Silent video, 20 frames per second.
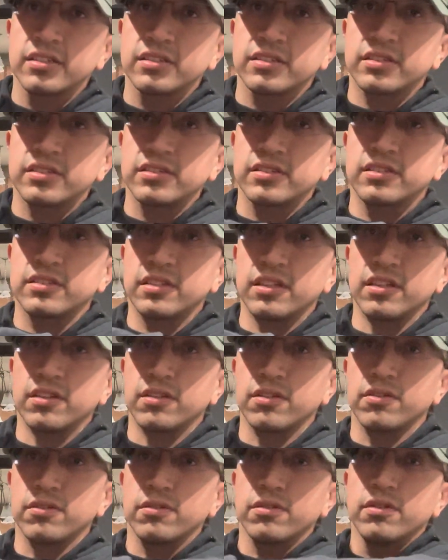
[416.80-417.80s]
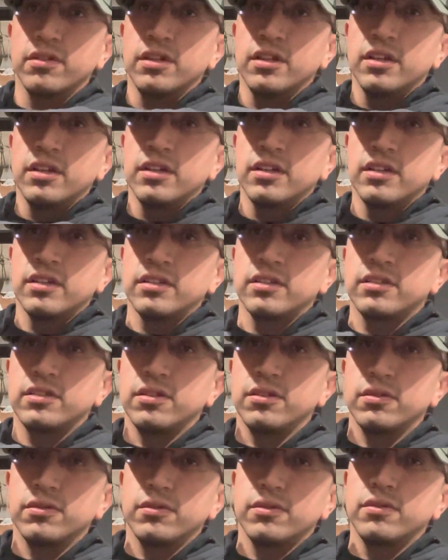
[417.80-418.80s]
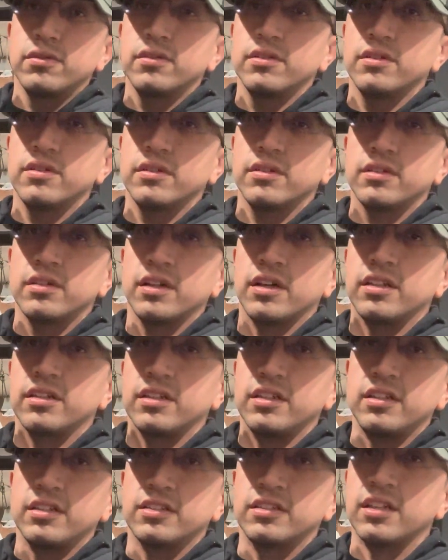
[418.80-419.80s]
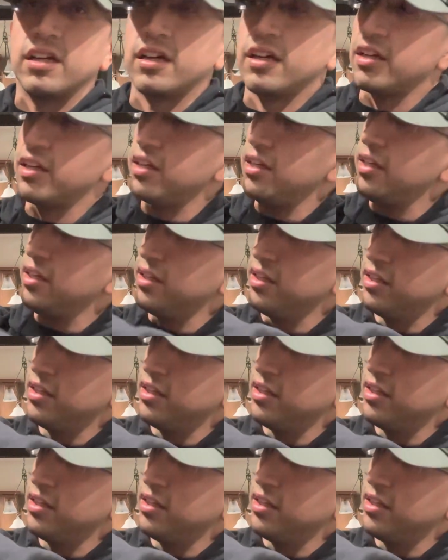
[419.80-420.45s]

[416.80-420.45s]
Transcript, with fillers: see-through two on each side,